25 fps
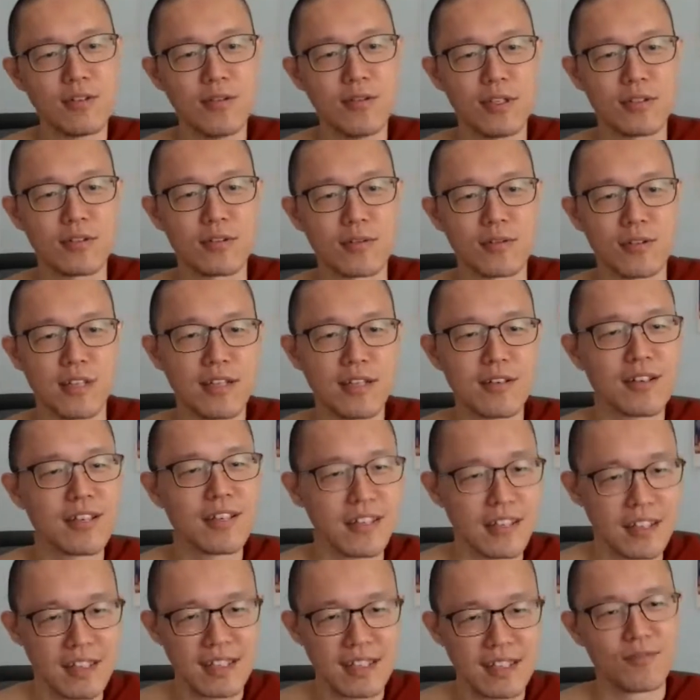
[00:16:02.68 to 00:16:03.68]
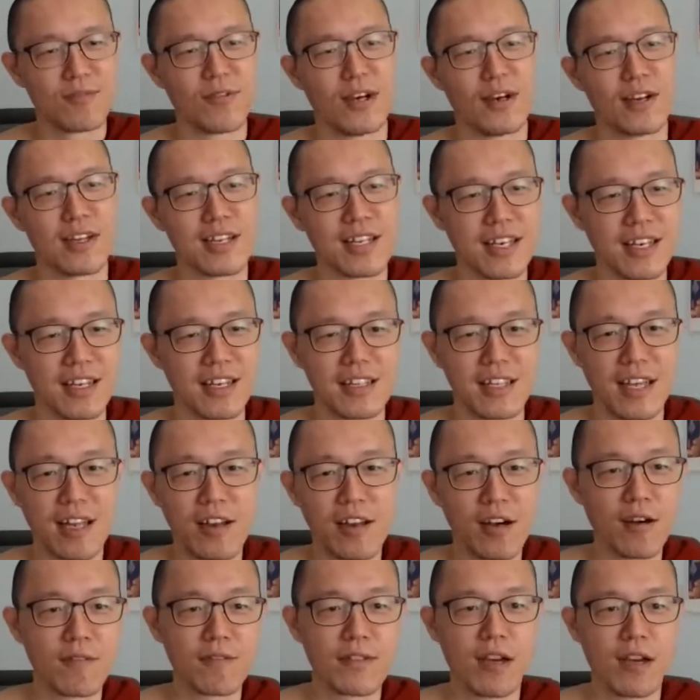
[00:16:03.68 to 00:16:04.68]
Who is student? Very clear. Then
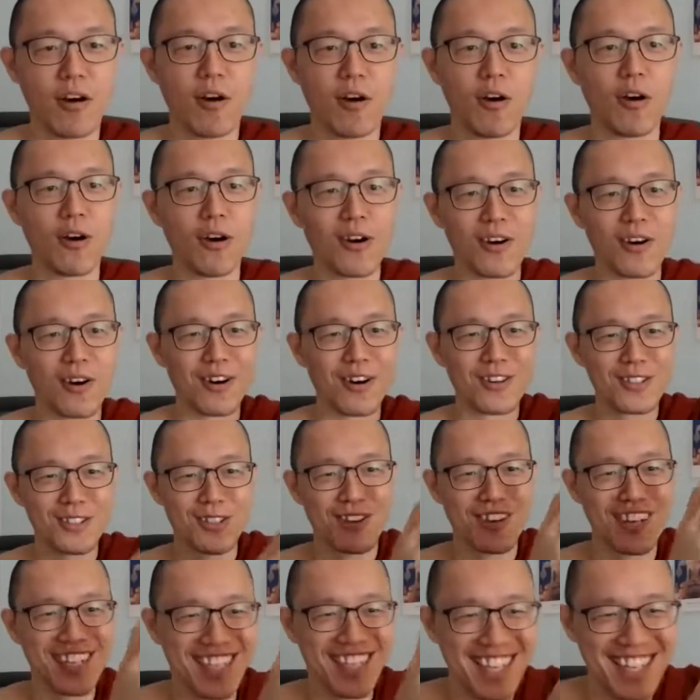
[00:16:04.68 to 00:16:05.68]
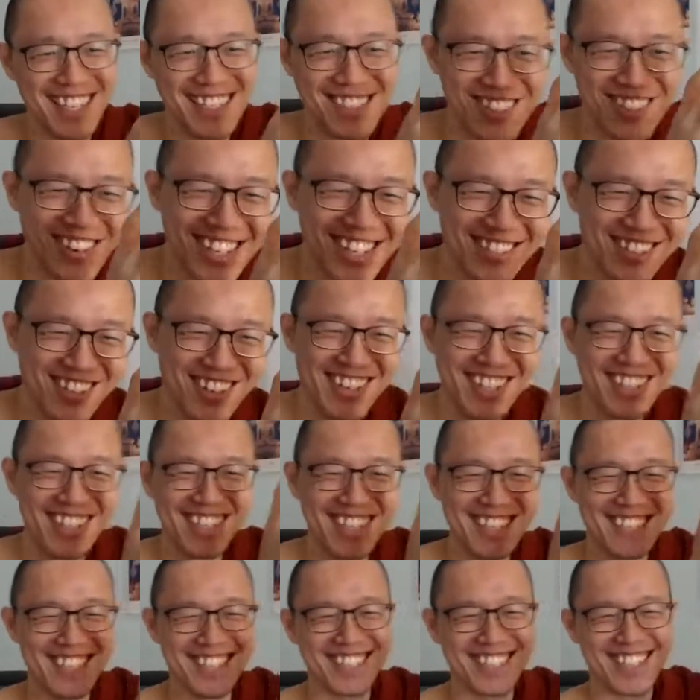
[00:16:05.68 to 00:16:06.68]
all of that, oh, sorry. This
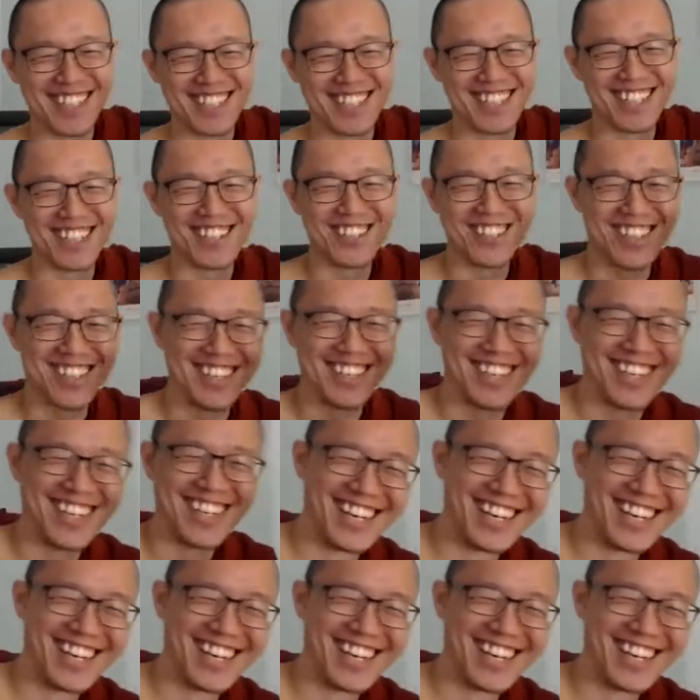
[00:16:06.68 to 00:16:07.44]
is a teacher.